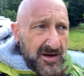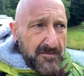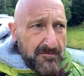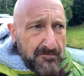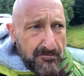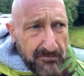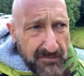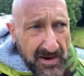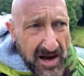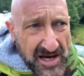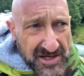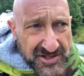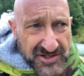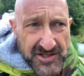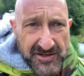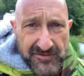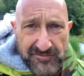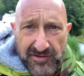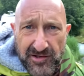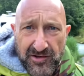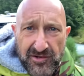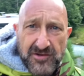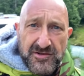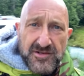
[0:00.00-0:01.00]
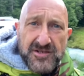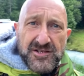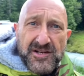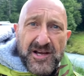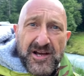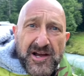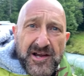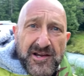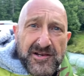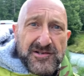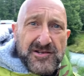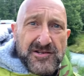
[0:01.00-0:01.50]
massive long
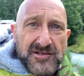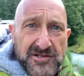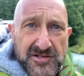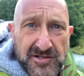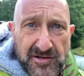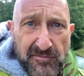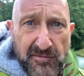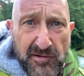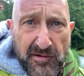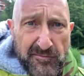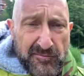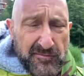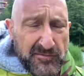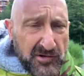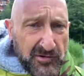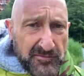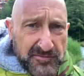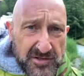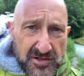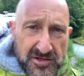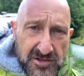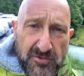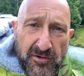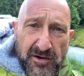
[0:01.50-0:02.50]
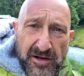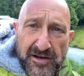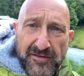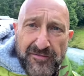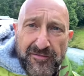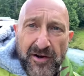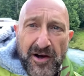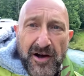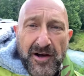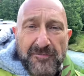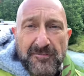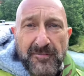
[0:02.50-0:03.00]
stages, some of them up to
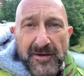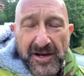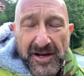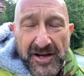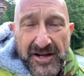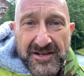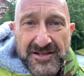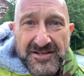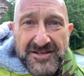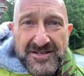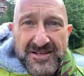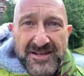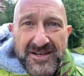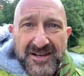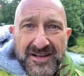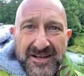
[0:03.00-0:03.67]
twenty-five minutes.